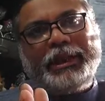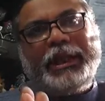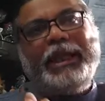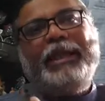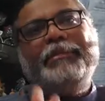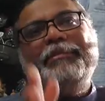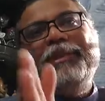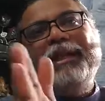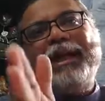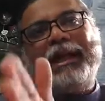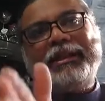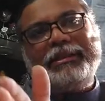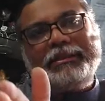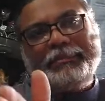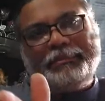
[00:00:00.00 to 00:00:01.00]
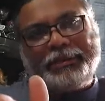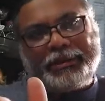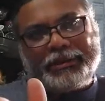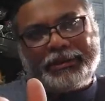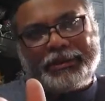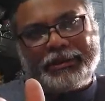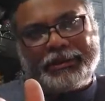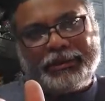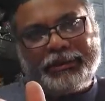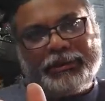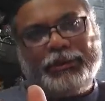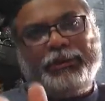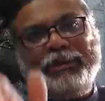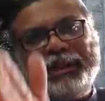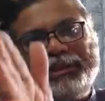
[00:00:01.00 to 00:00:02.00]
help the other person
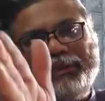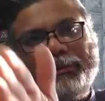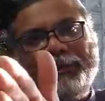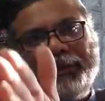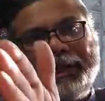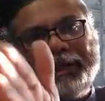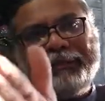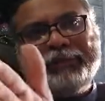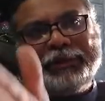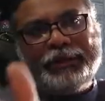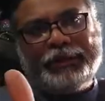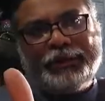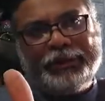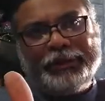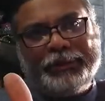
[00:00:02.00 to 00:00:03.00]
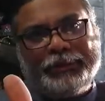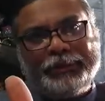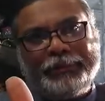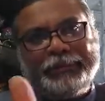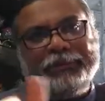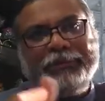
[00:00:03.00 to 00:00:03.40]
to resonate with you,